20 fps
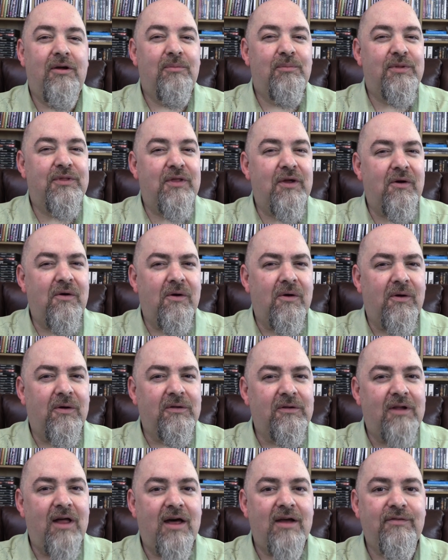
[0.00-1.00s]
But there are a
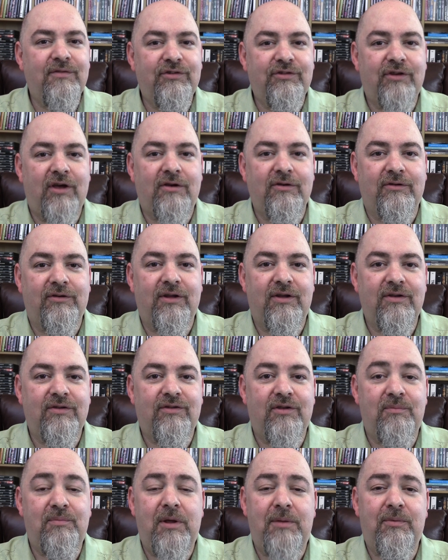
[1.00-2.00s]
lot of subtleties
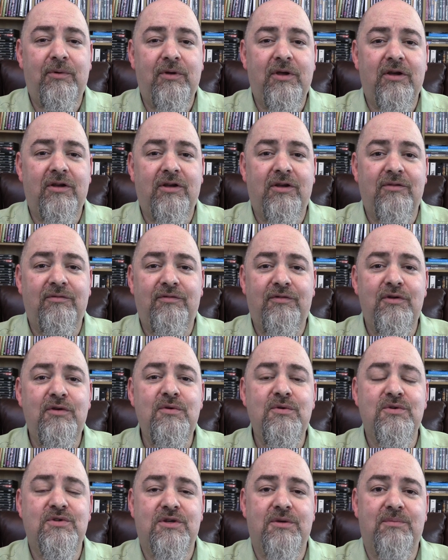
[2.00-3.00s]
that people get
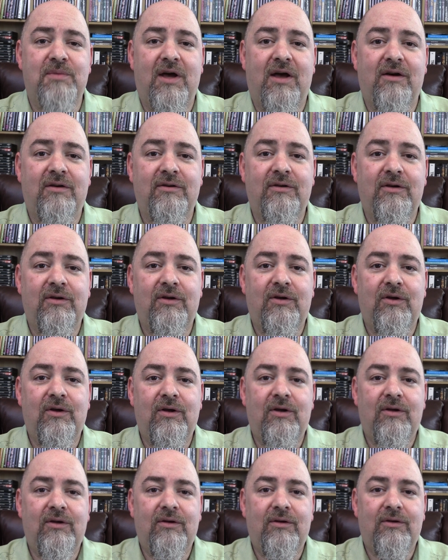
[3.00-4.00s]
confused about
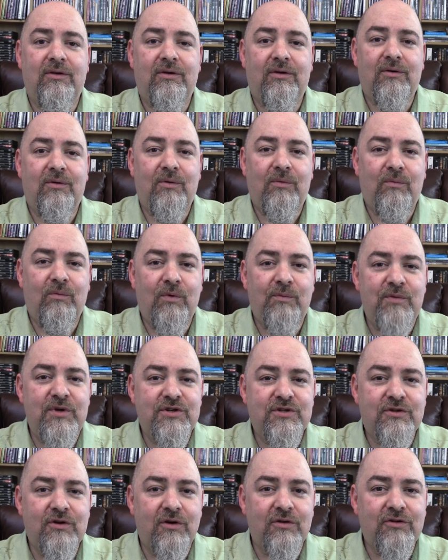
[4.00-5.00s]
when we
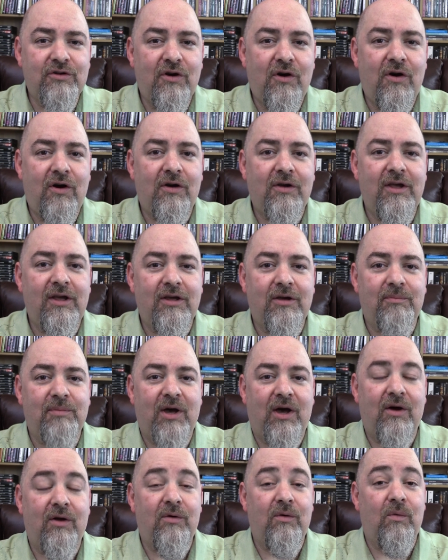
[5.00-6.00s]
start talking
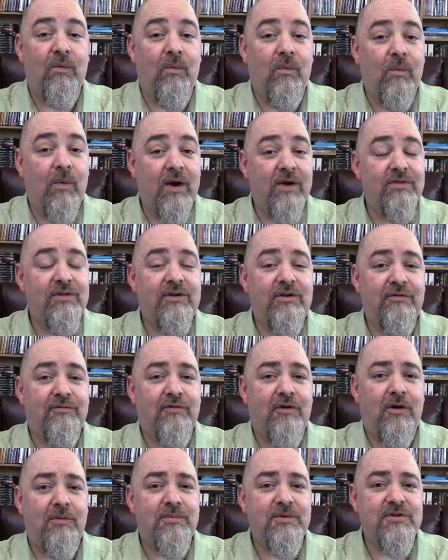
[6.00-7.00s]
about where the
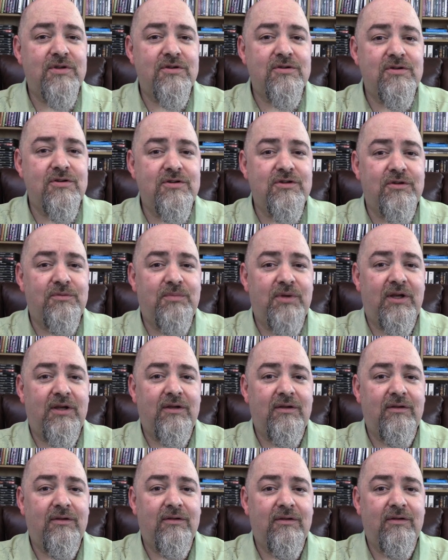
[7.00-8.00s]
default position should
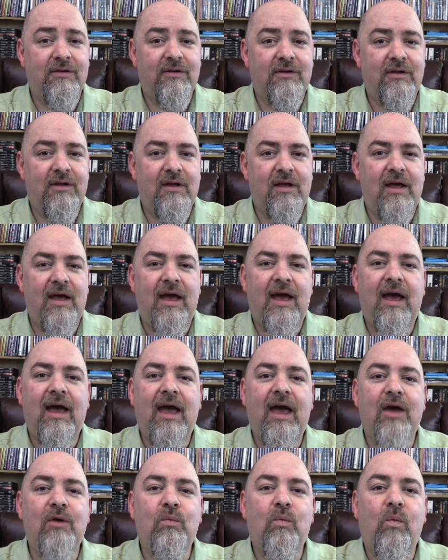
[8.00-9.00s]
be
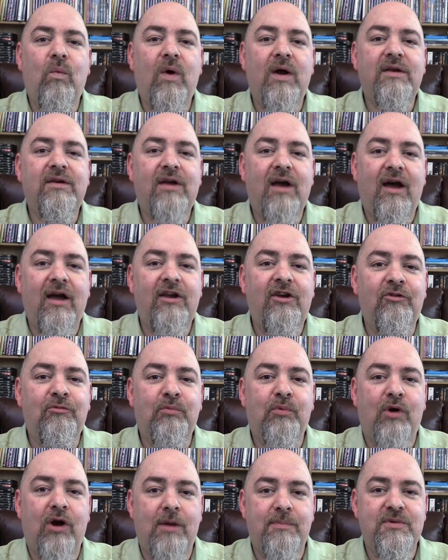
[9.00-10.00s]
and what kind of
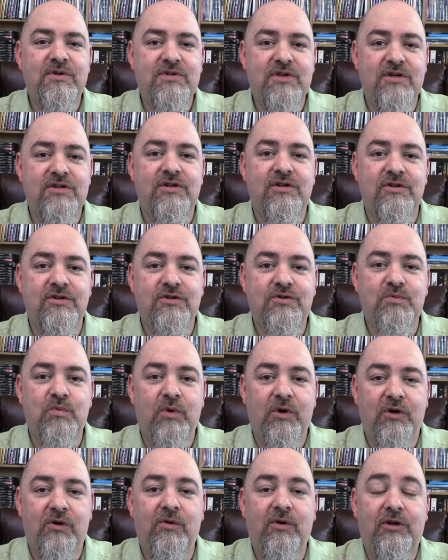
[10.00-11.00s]
propositions
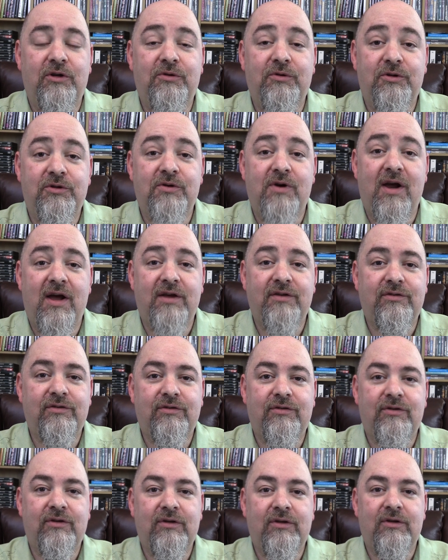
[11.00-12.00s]
we're going to
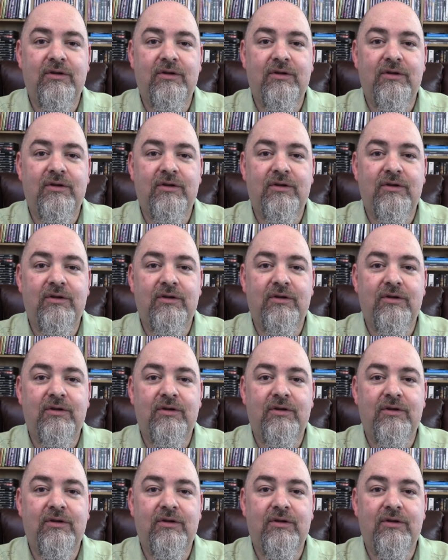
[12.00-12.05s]
address.